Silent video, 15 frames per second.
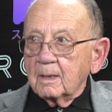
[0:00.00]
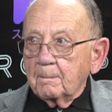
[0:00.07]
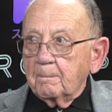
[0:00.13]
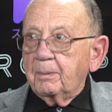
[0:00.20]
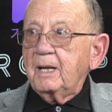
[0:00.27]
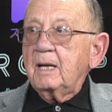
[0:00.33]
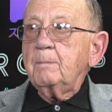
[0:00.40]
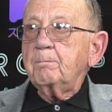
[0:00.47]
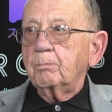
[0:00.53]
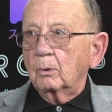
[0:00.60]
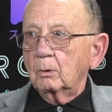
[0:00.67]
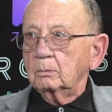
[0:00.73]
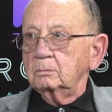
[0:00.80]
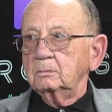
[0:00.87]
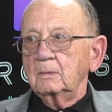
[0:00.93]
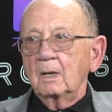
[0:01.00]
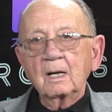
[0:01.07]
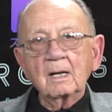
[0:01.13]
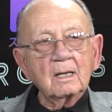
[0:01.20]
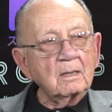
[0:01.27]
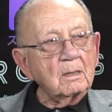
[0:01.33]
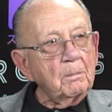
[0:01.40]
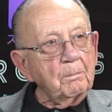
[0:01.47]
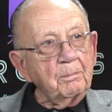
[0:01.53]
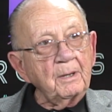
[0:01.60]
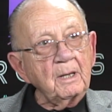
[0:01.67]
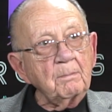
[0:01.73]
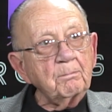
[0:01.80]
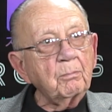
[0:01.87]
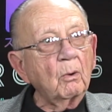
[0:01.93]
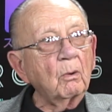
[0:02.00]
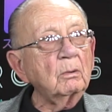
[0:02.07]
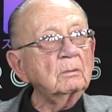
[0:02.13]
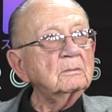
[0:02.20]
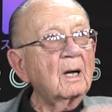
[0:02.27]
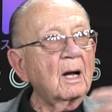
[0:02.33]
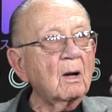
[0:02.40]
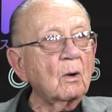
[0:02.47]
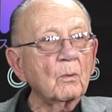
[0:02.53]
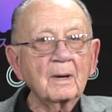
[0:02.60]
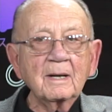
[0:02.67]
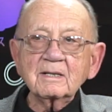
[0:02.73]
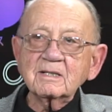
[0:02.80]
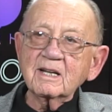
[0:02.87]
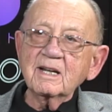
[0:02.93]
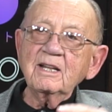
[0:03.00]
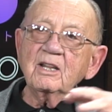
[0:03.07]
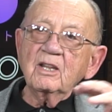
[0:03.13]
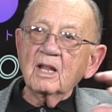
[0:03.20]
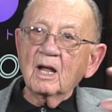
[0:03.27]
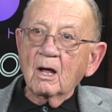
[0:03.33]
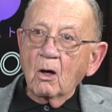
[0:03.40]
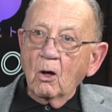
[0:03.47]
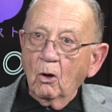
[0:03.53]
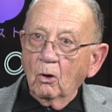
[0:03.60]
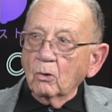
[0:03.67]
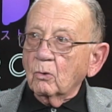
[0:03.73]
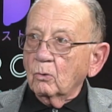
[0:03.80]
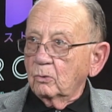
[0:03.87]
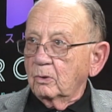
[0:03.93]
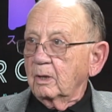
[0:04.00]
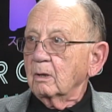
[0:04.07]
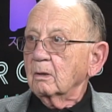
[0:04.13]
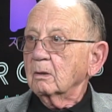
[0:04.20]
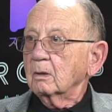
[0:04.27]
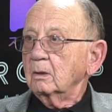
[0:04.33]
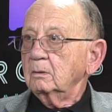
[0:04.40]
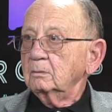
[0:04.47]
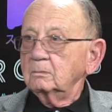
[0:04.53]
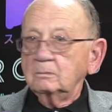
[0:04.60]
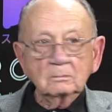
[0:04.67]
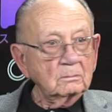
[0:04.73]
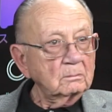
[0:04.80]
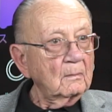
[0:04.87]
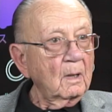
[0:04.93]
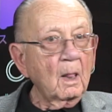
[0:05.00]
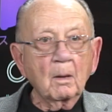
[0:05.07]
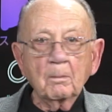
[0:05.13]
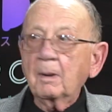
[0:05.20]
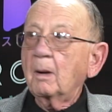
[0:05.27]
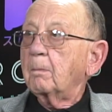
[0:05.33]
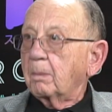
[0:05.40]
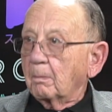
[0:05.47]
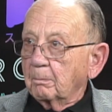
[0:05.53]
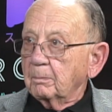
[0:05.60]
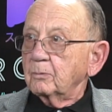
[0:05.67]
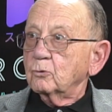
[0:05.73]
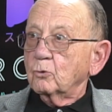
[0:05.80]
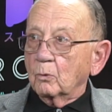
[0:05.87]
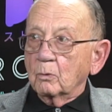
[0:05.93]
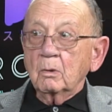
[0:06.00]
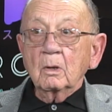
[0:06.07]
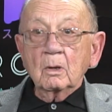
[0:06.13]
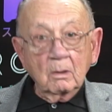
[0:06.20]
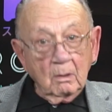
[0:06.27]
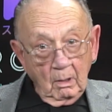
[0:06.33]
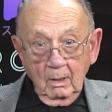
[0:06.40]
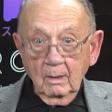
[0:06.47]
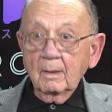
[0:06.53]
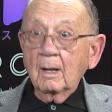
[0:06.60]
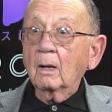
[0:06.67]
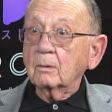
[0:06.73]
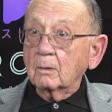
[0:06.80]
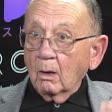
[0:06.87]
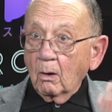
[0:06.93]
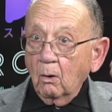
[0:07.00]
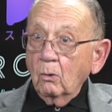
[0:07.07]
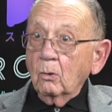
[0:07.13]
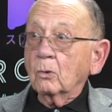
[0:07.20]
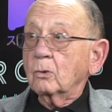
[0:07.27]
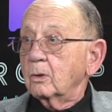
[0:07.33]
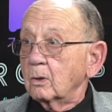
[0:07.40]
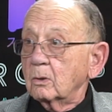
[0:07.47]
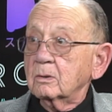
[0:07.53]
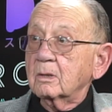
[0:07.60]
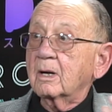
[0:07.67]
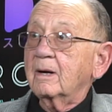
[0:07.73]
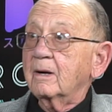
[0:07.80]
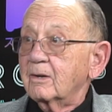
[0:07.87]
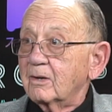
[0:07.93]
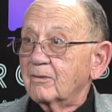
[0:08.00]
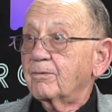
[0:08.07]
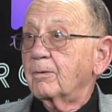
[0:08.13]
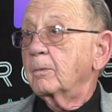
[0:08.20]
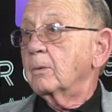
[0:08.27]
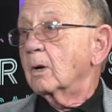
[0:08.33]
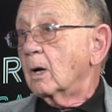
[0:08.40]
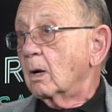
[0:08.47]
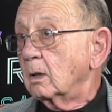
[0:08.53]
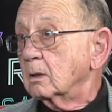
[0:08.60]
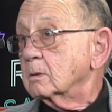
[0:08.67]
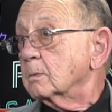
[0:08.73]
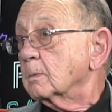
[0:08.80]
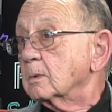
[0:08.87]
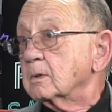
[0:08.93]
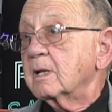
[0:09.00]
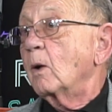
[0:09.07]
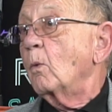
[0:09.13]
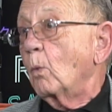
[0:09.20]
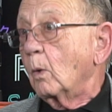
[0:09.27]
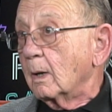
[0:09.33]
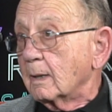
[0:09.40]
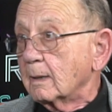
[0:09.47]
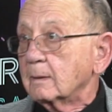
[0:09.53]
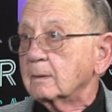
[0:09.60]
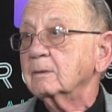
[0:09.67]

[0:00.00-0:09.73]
people, and the people are asking the auto dealer about. So now the auto dealers are hearing it from their customers; they want it.